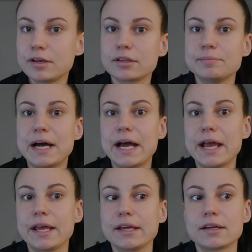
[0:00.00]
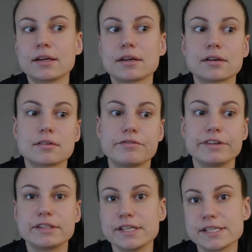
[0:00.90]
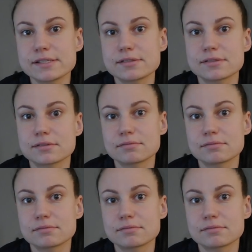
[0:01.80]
my fitness